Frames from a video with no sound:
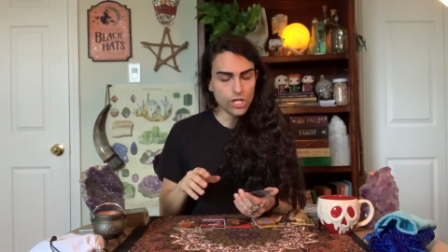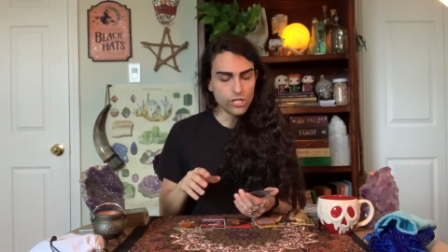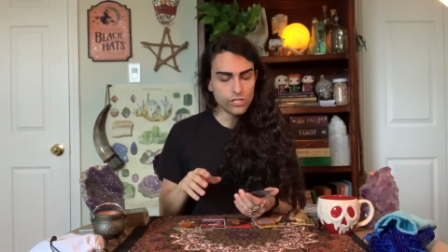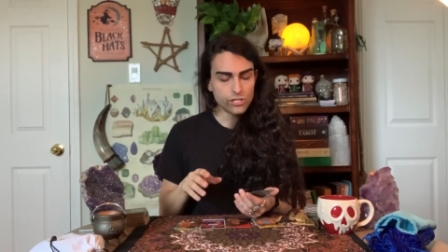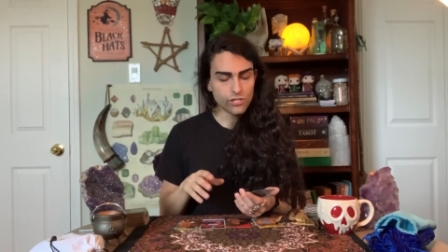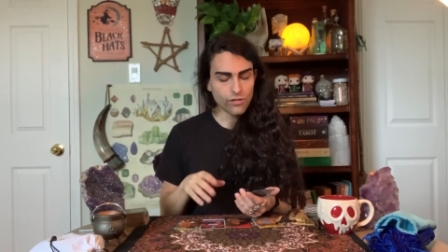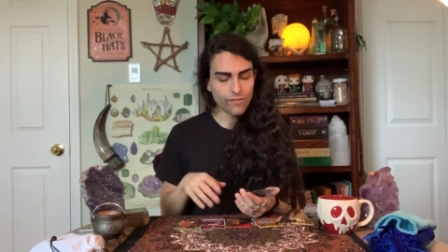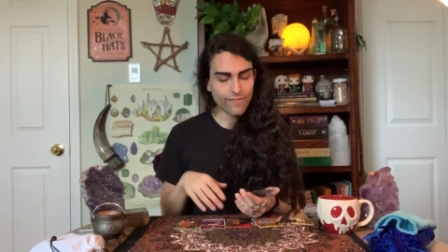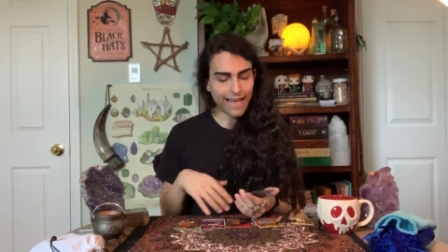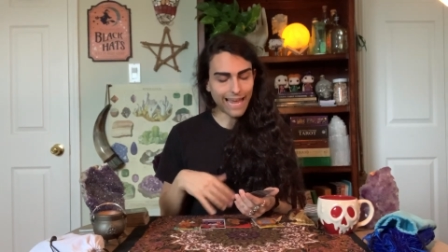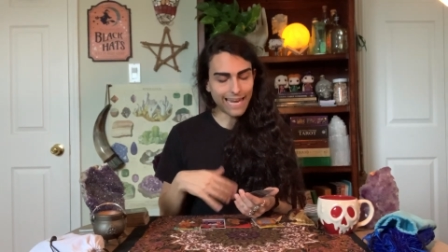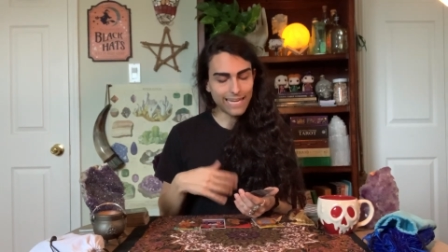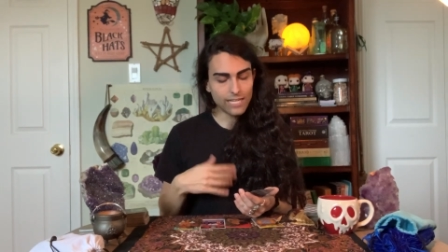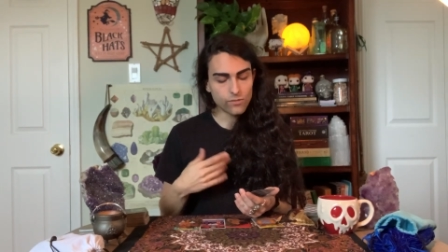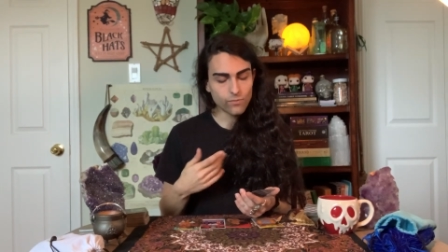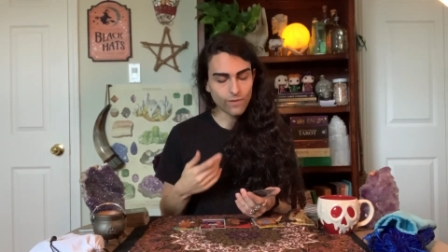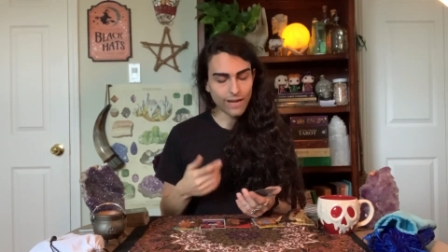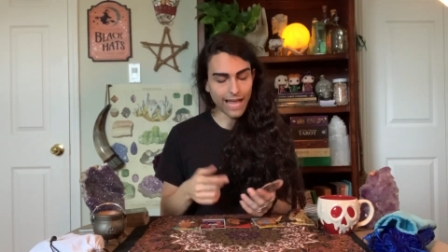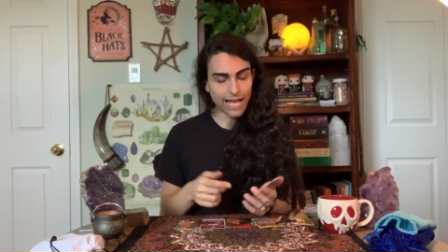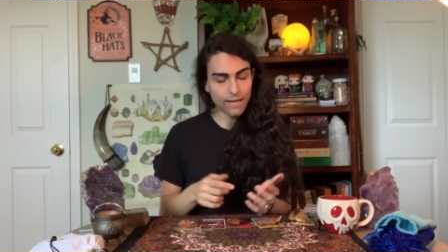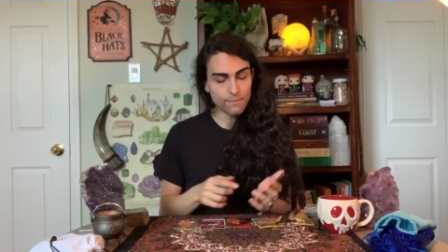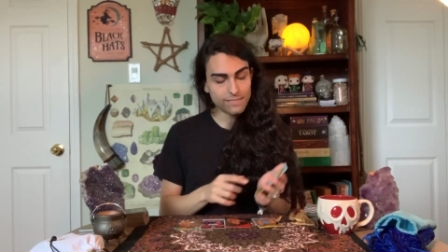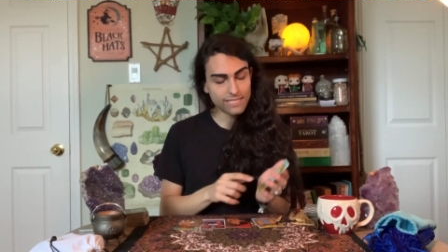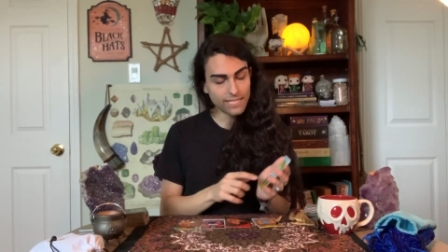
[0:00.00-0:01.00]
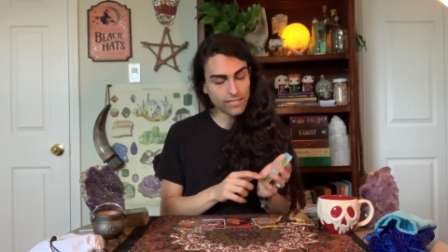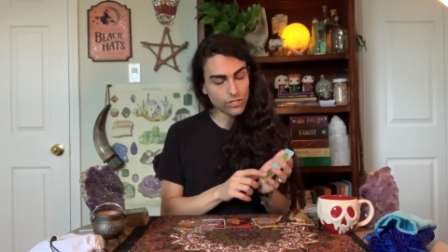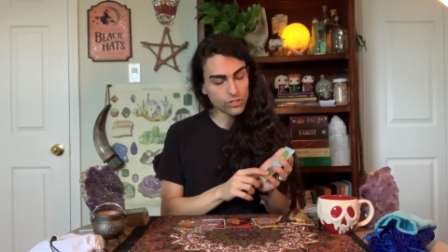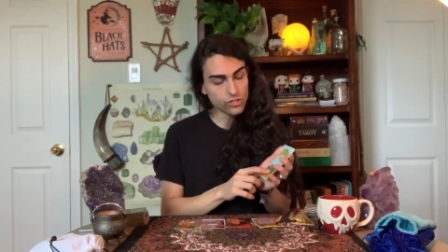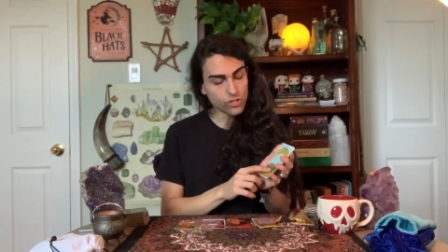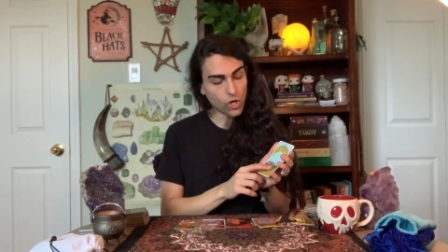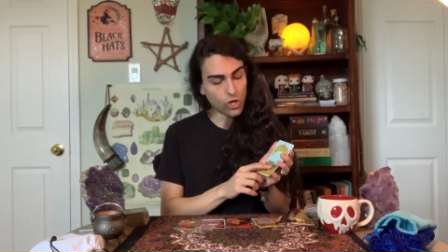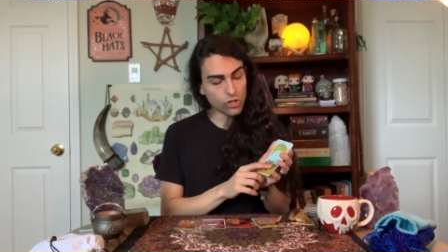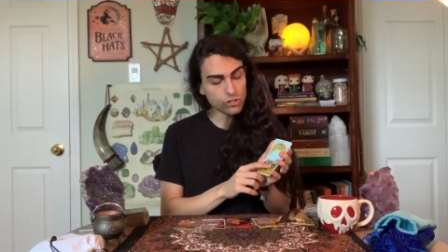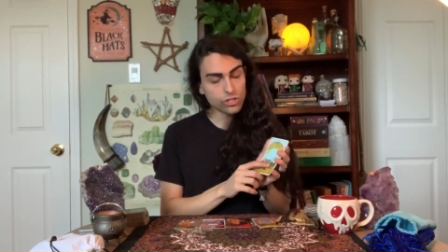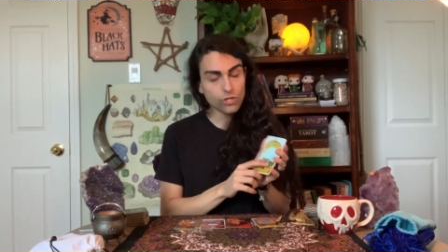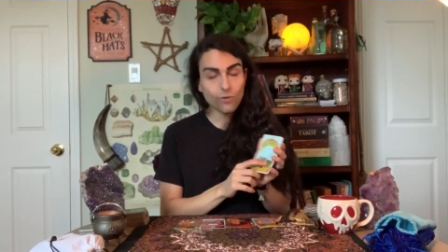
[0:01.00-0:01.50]
So that is what I'm seeing.
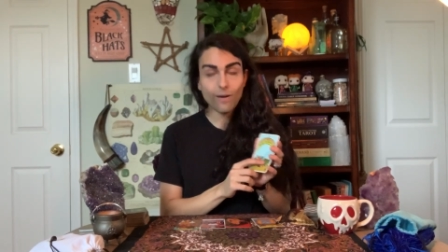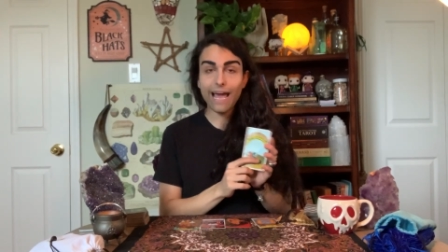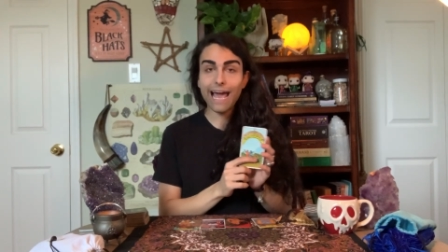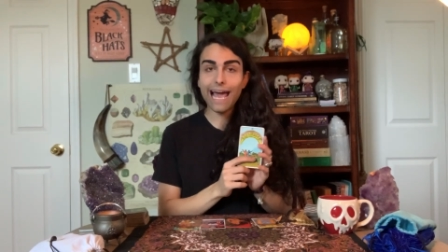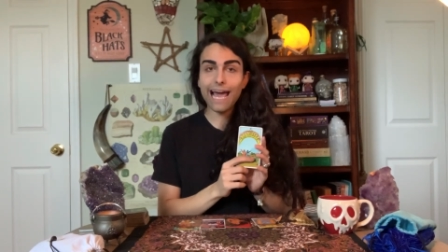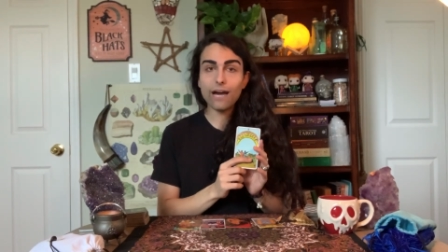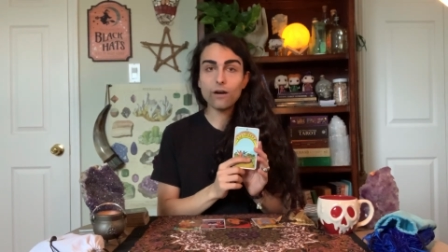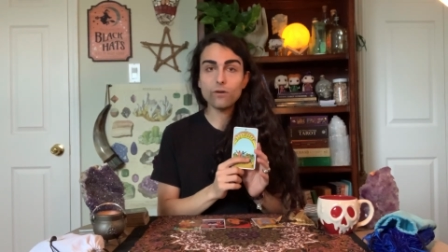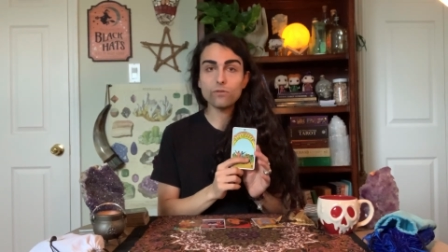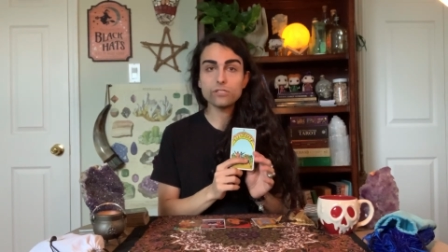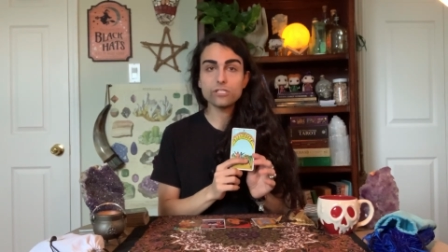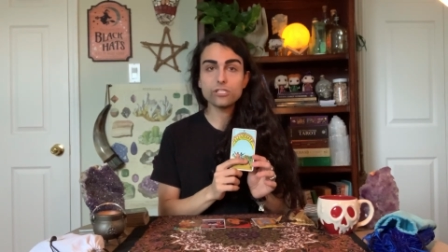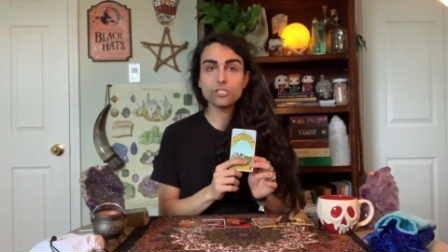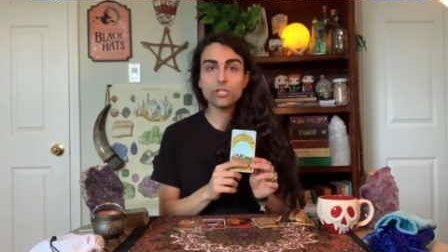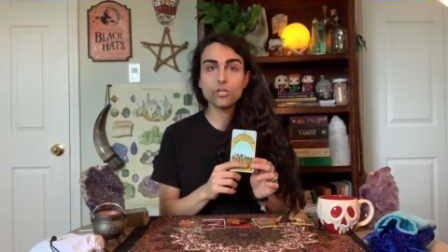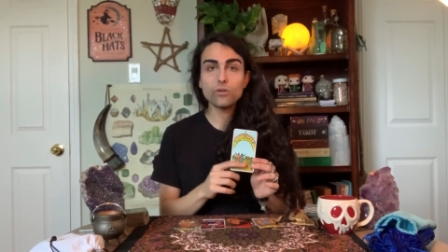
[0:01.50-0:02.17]
There's also a house,